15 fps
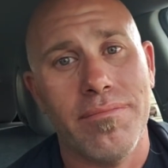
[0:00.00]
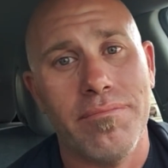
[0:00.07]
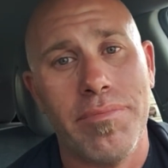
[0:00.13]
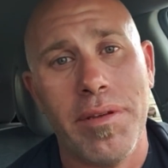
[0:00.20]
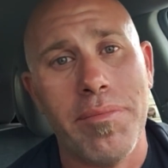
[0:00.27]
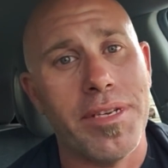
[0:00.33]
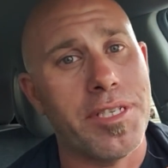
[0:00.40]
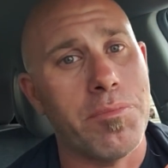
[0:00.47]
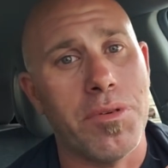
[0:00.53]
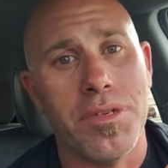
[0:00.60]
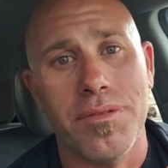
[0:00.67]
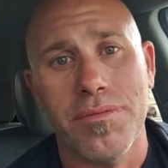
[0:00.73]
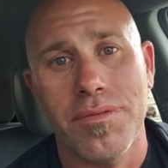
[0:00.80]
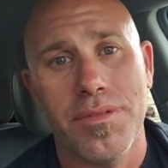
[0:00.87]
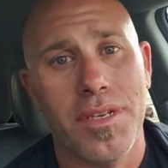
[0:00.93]
Be miserable.
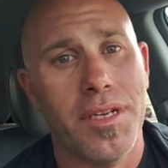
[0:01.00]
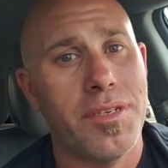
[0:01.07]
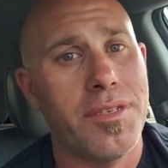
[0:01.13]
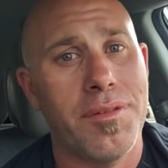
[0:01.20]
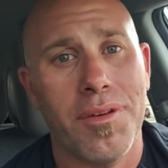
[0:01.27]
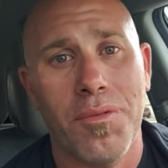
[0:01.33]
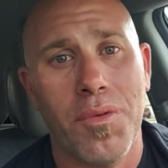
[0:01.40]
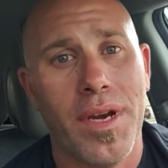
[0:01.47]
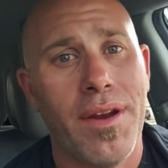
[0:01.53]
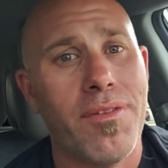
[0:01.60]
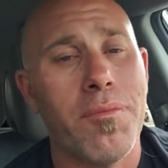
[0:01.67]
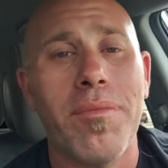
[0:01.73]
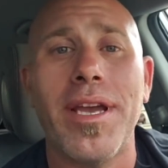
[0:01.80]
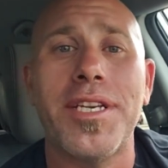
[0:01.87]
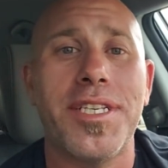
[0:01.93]
Uh,
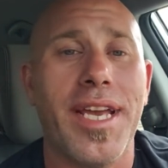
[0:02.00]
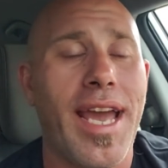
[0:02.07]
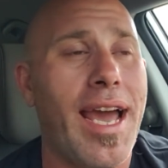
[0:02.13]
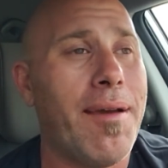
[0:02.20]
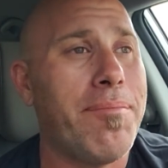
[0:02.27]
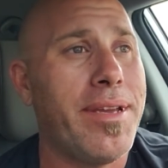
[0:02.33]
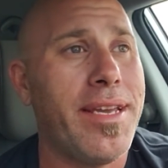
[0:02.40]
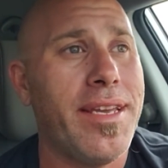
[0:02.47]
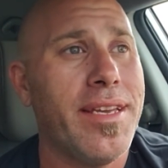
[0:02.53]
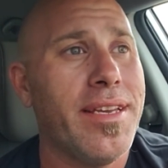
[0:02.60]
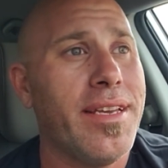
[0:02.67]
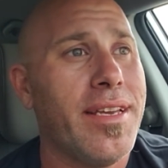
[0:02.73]
whatever makes you happy.